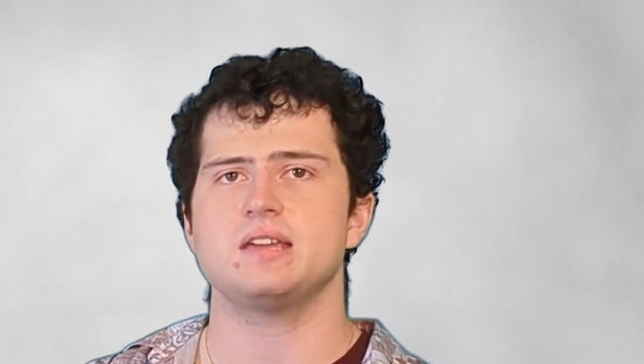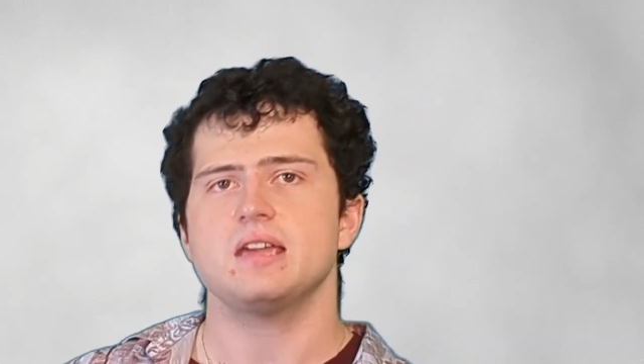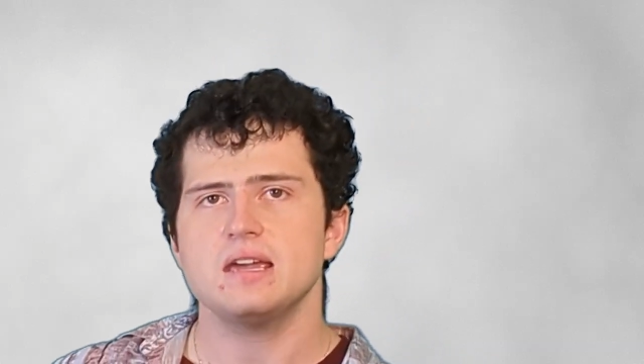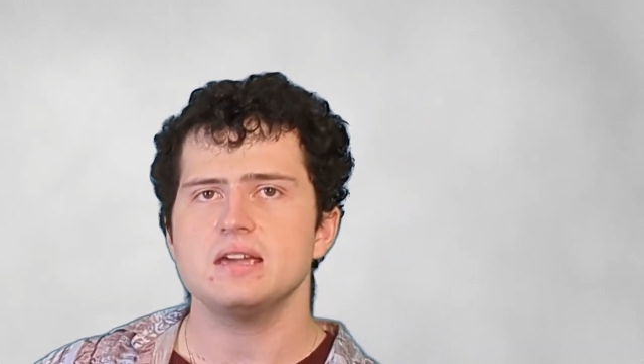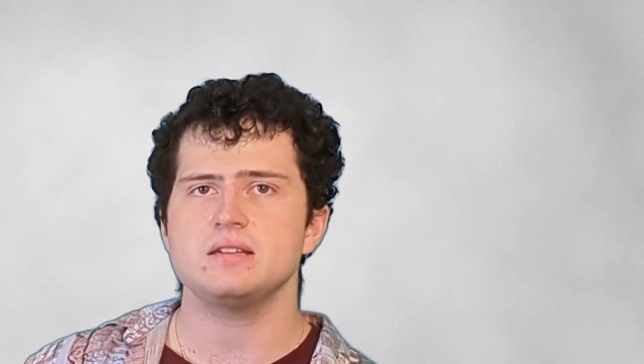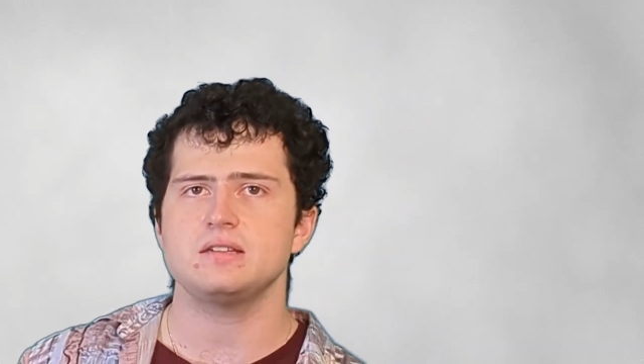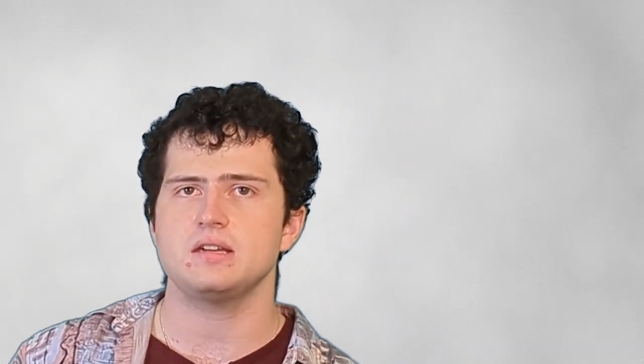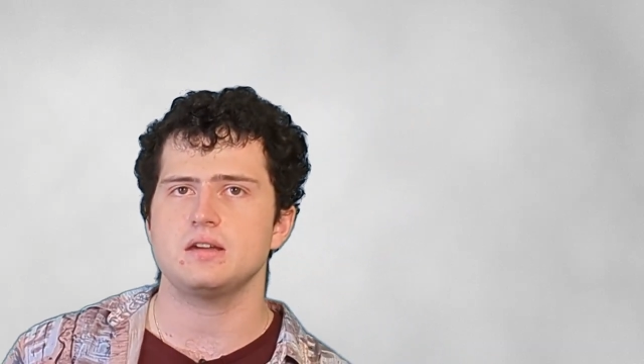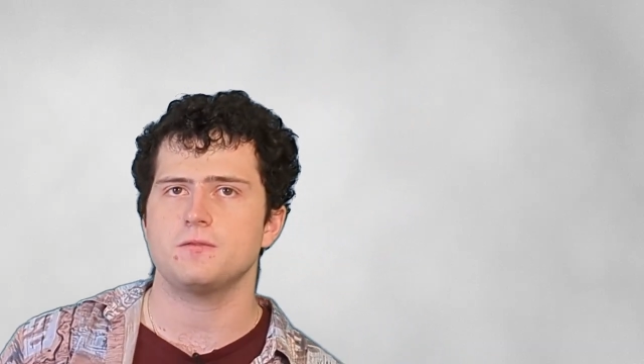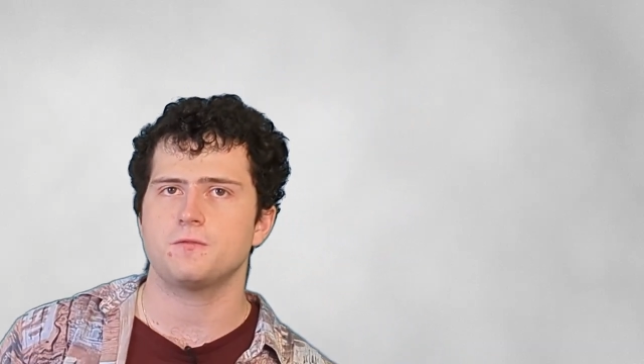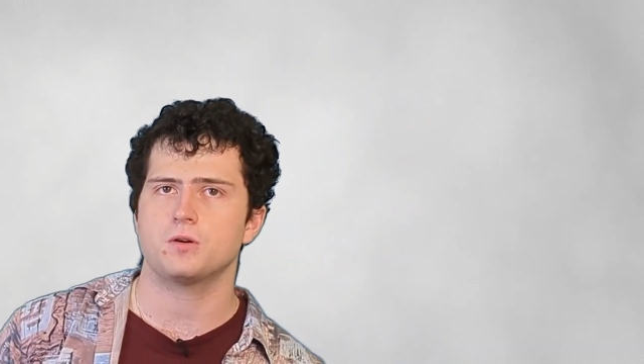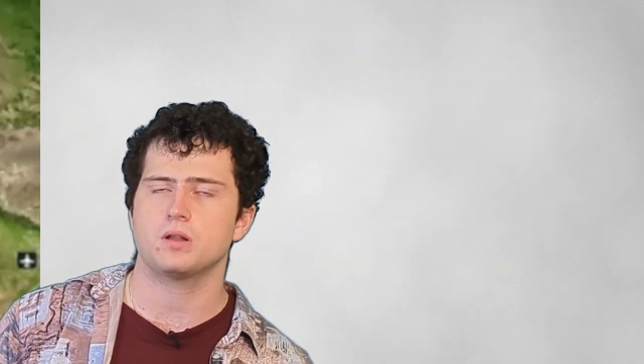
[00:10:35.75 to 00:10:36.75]
easier
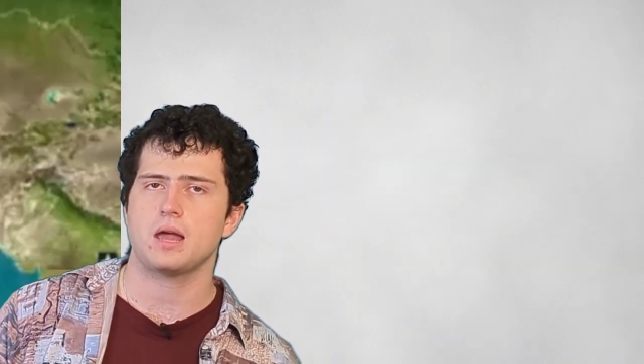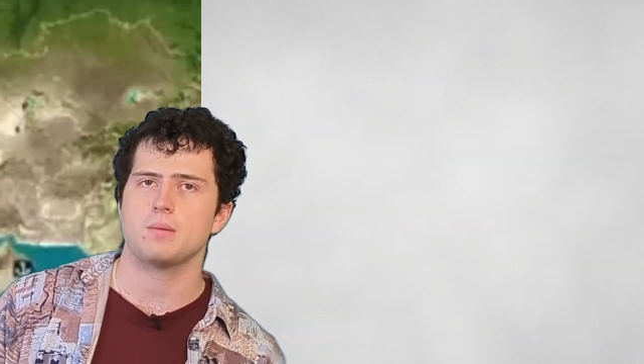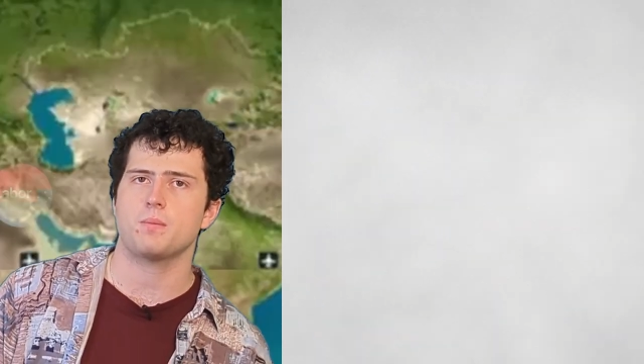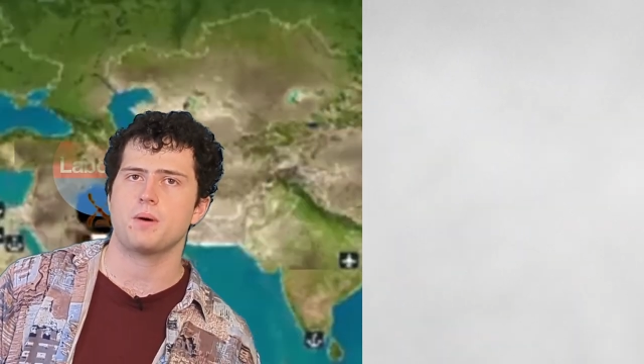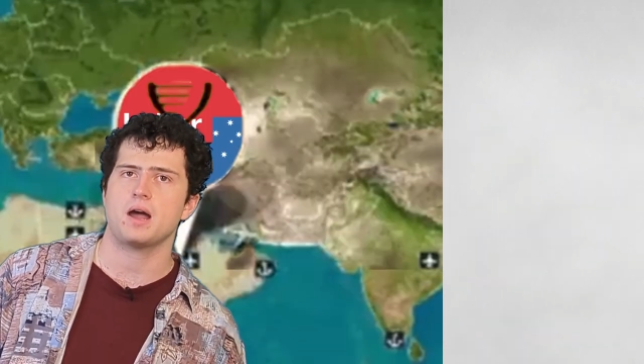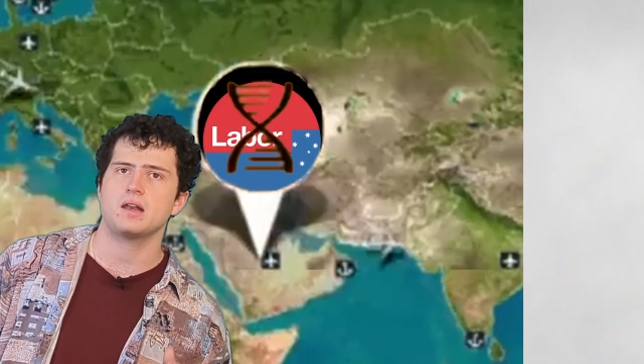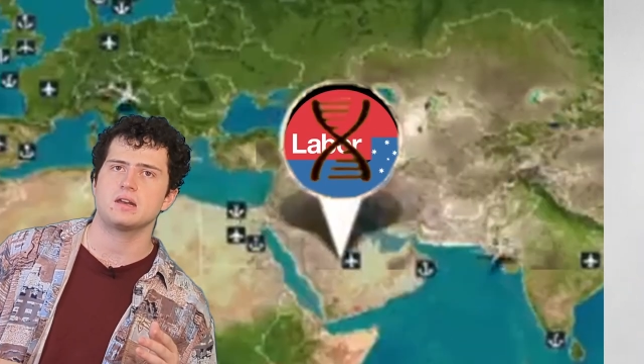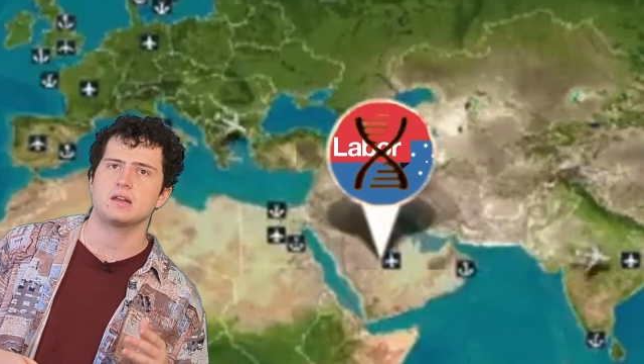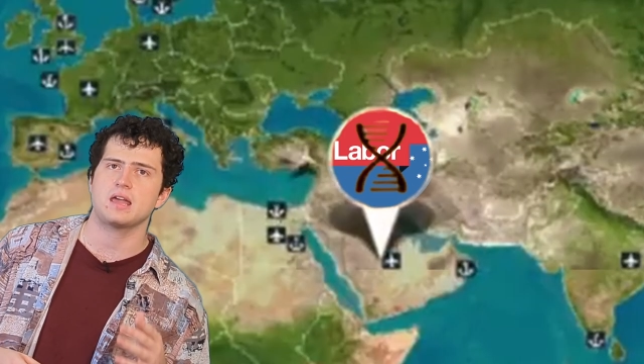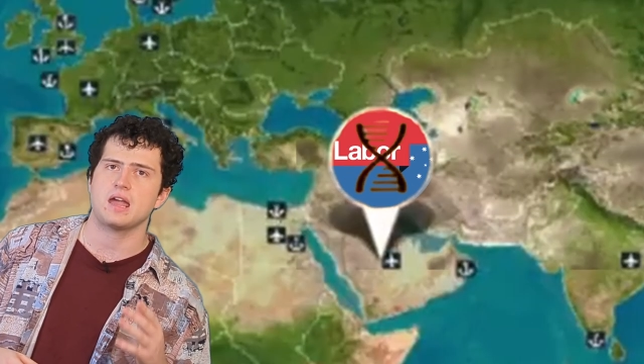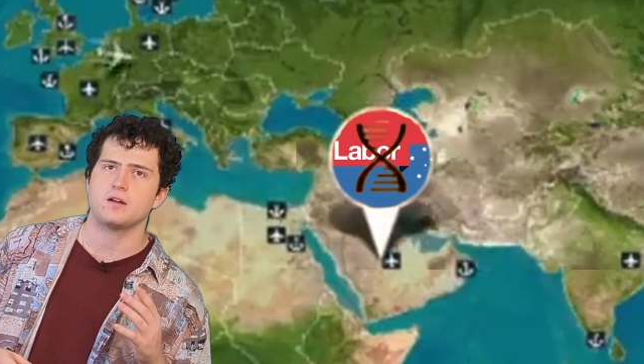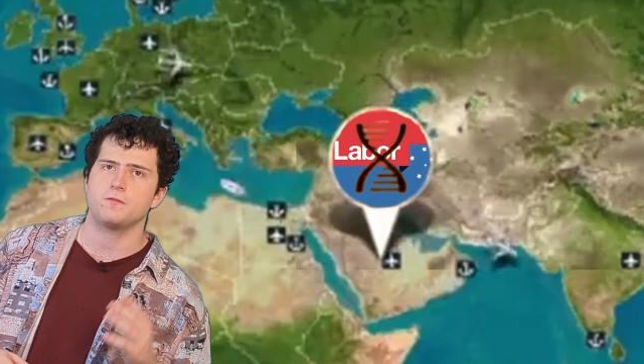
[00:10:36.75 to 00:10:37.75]
for a Labor Party to
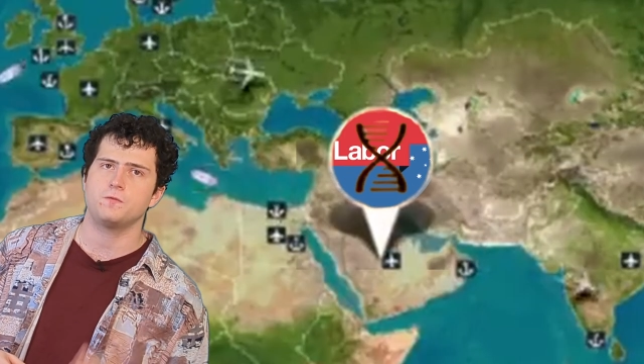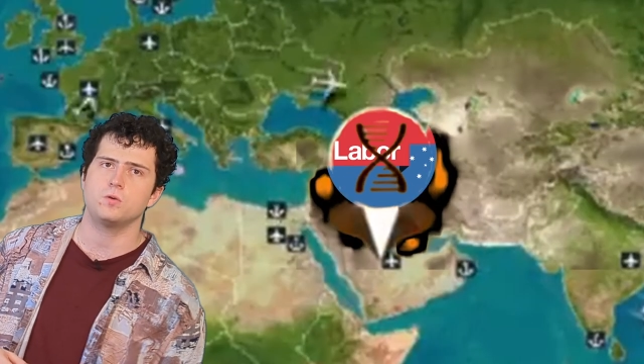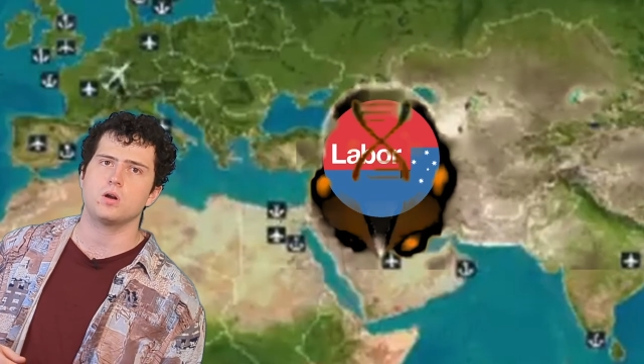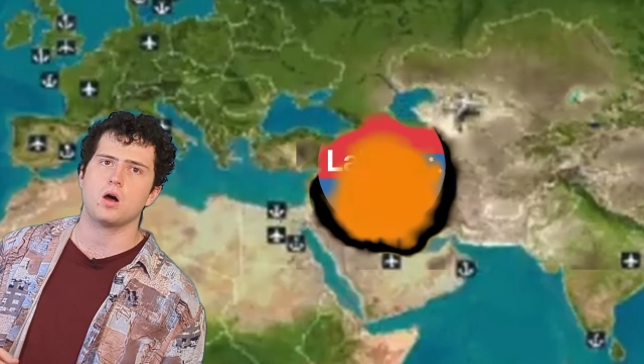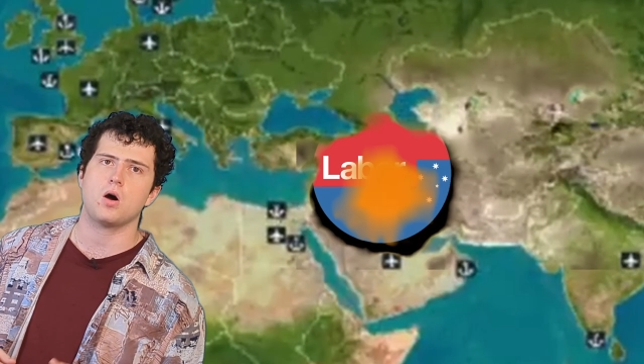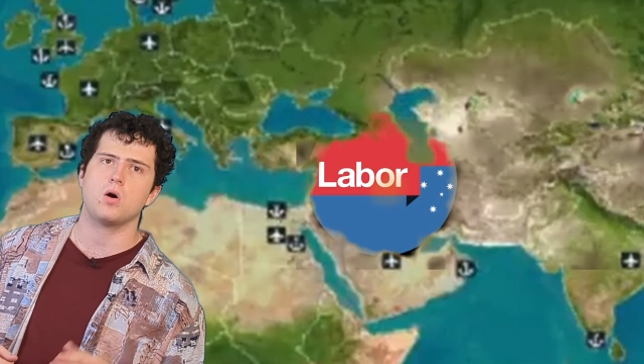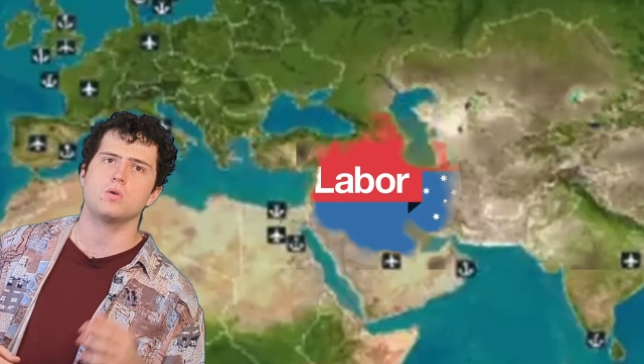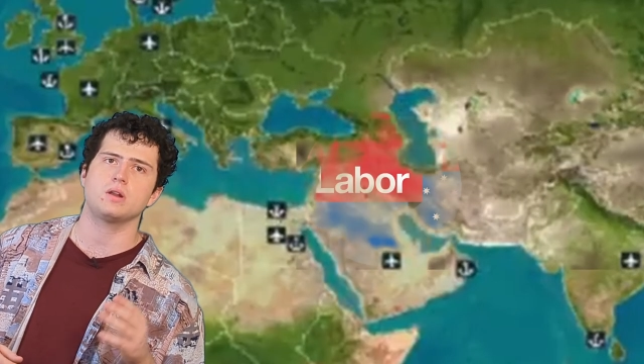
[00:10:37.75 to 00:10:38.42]
gain a foothold